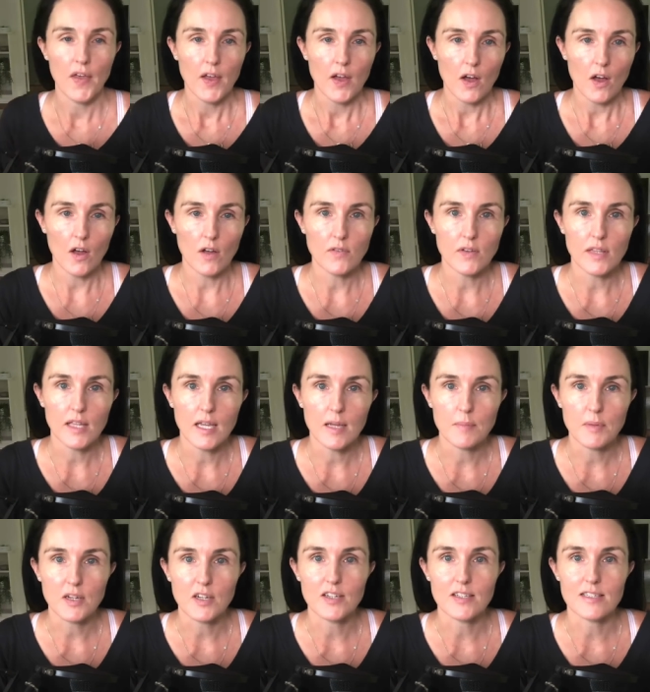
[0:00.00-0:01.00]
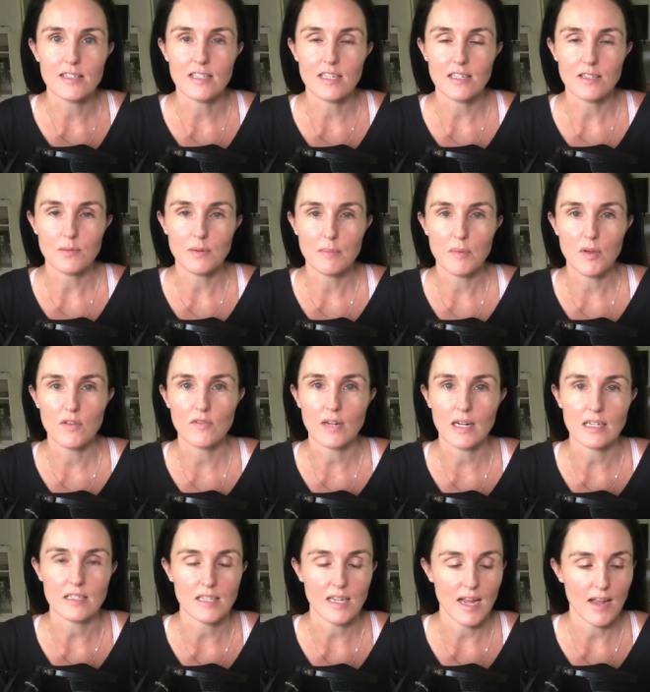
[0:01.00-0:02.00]
over there because since we moved
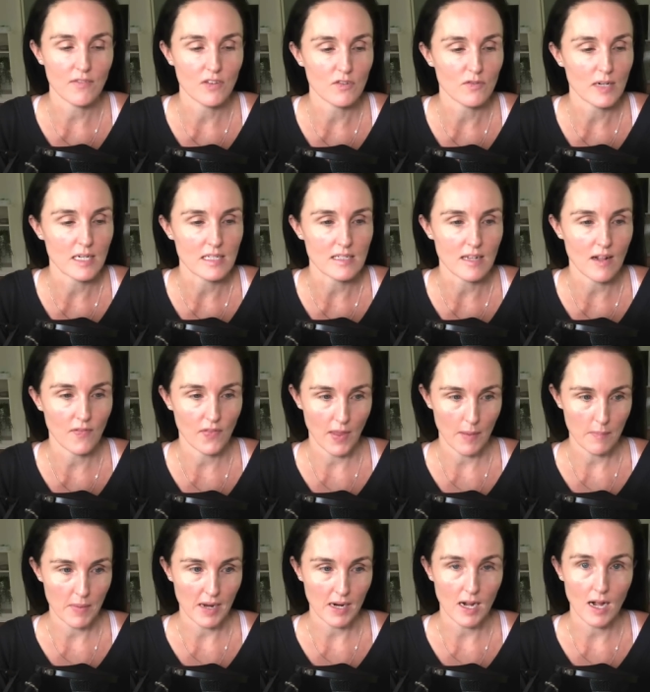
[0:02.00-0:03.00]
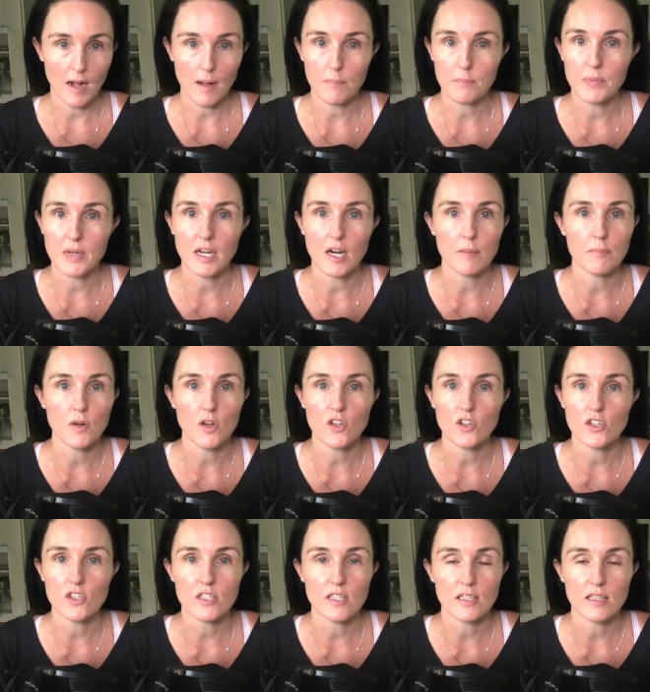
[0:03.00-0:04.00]
house I haven't reset that back up, but I'm not
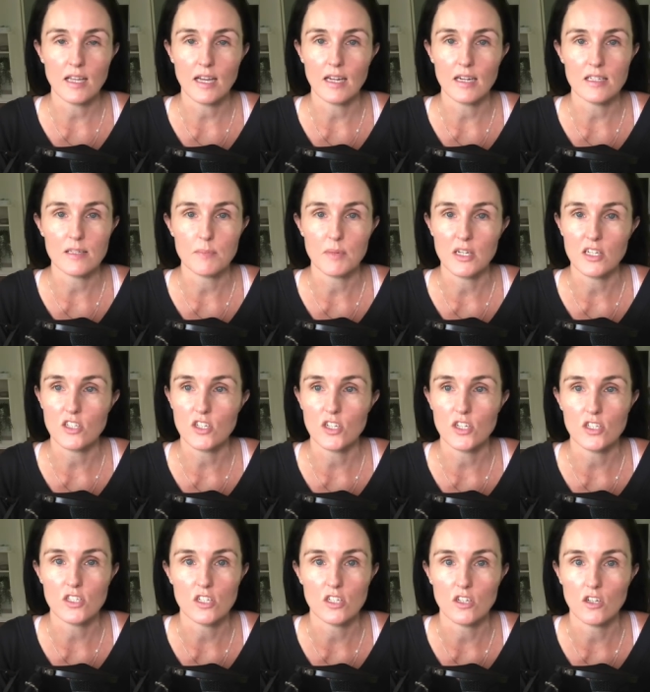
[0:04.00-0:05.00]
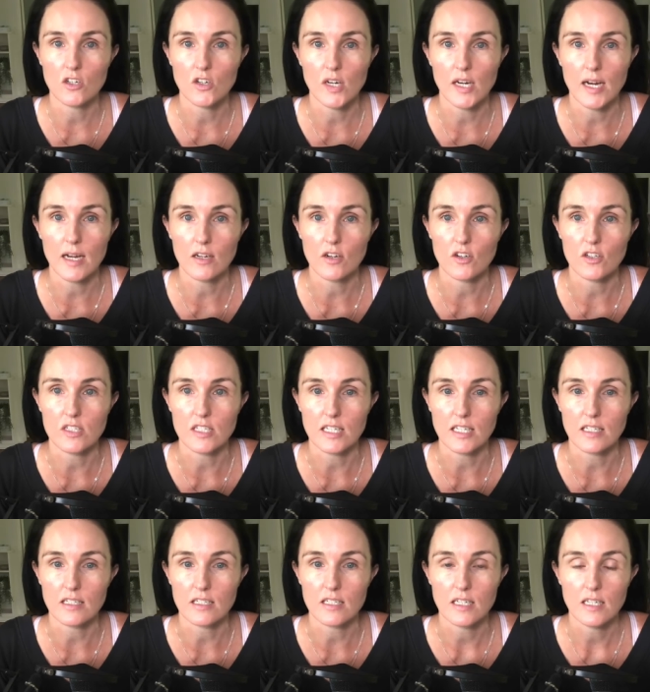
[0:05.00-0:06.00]
using that as my excuse to not create
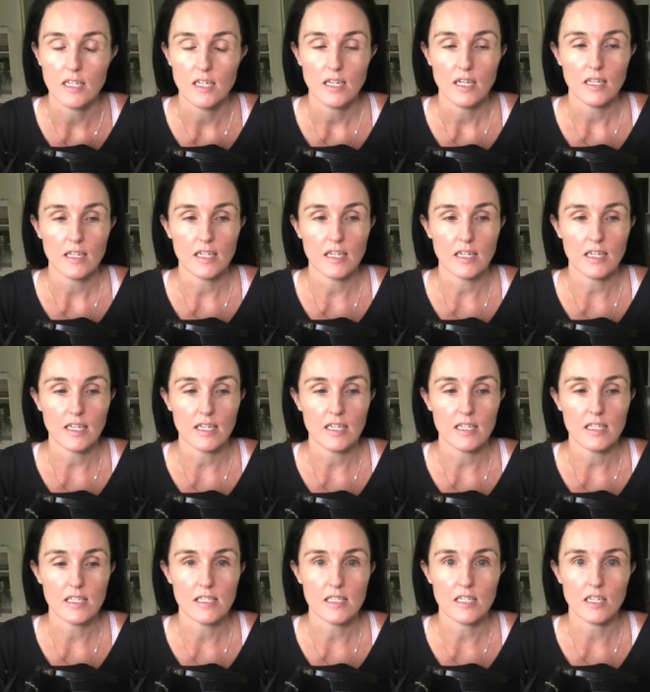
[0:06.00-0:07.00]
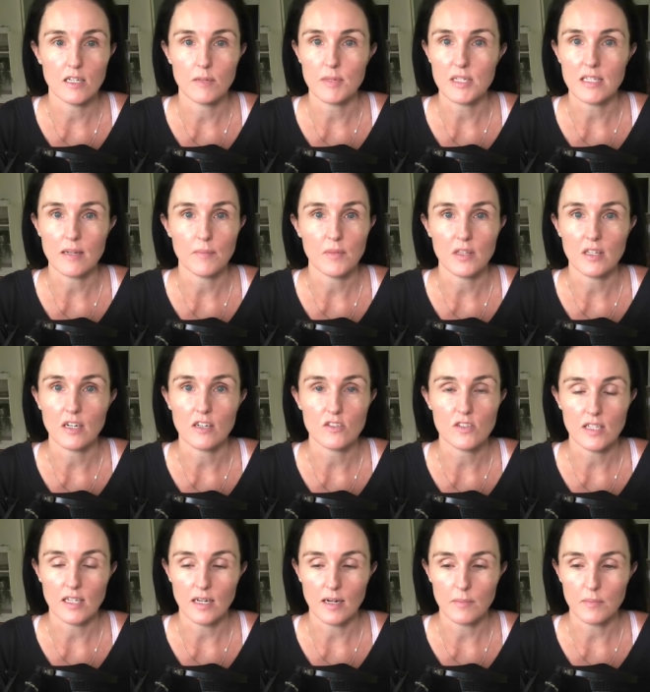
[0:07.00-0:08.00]
content. It is going to be something that I'll
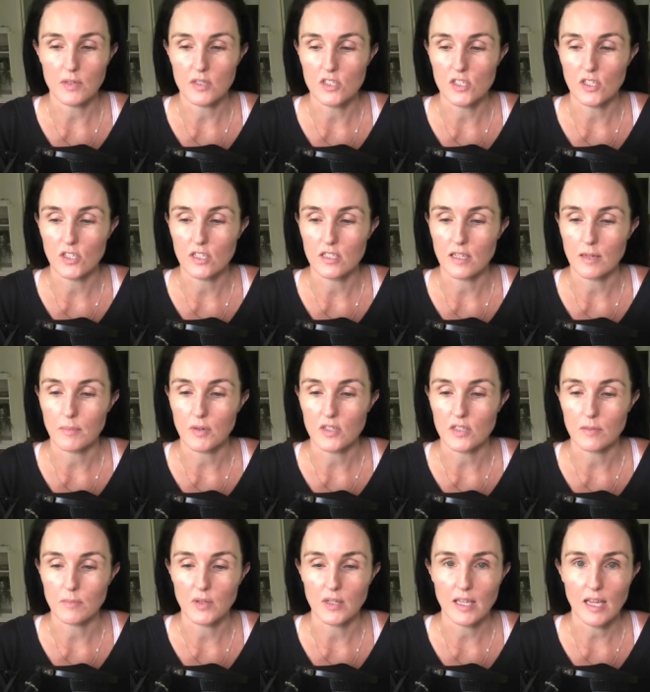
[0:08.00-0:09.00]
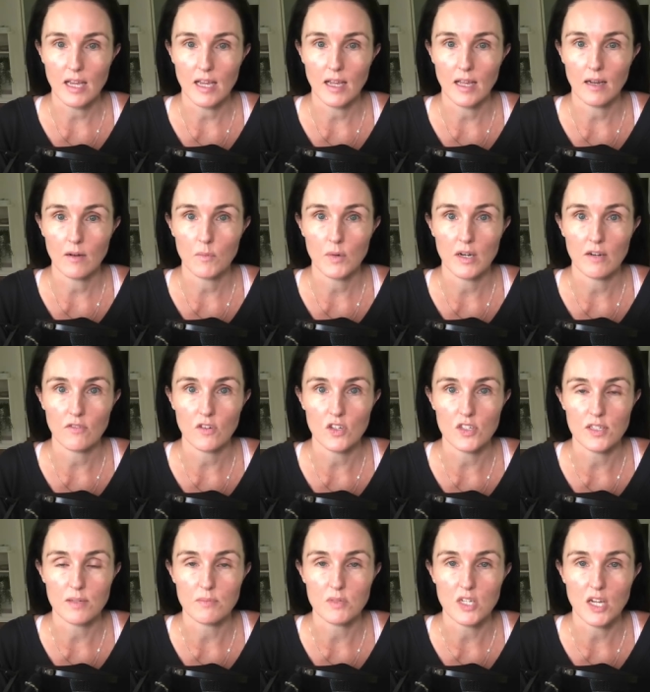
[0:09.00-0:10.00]
set up as soon as I possibly can when I've got
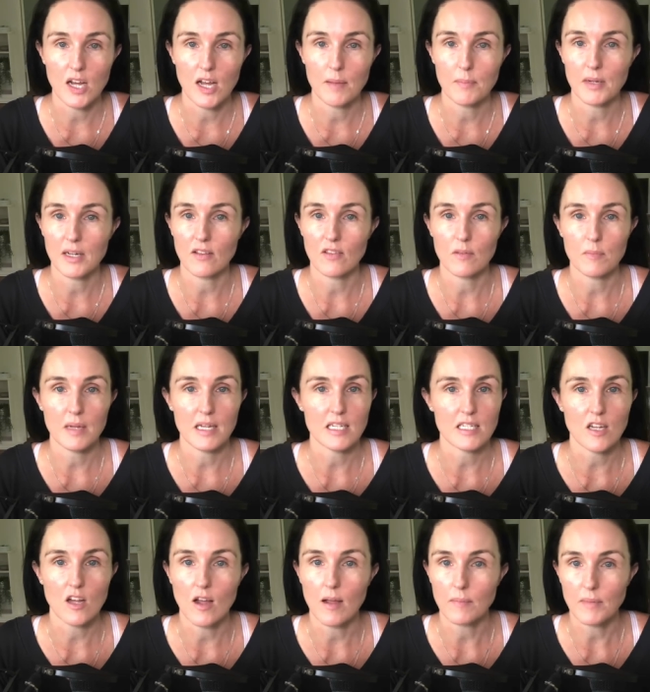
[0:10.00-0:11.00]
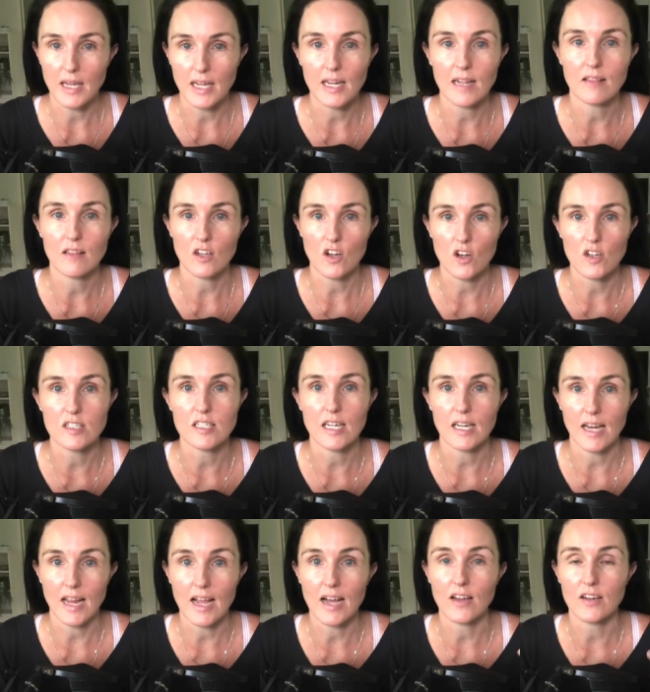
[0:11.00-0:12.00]
some time, but in the meantime, getting the content
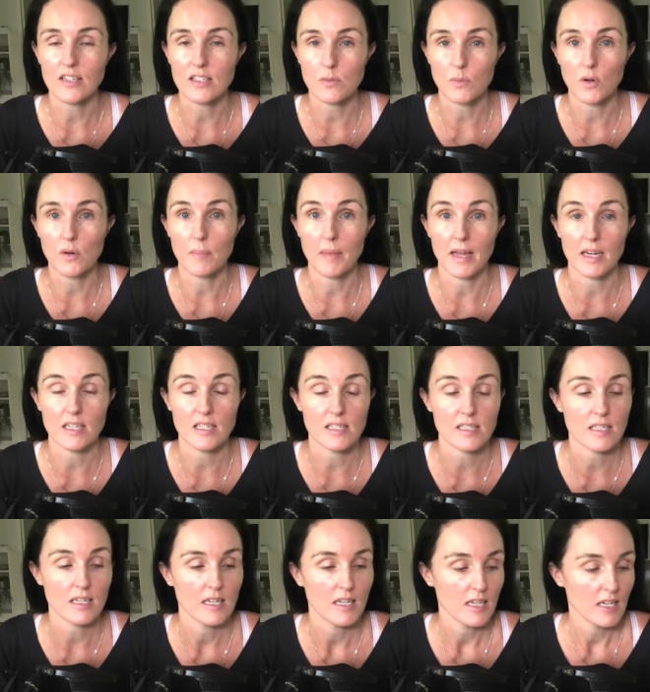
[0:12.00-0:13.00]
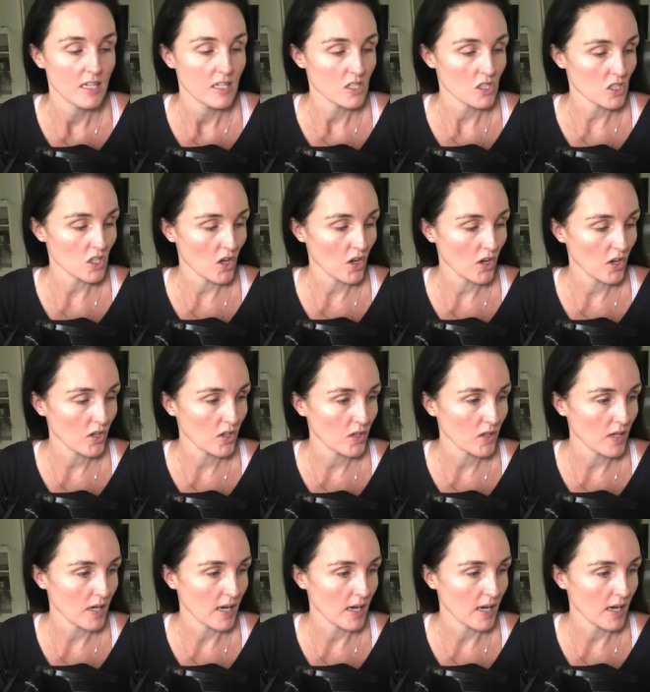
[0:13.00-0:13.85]
out is what matters. So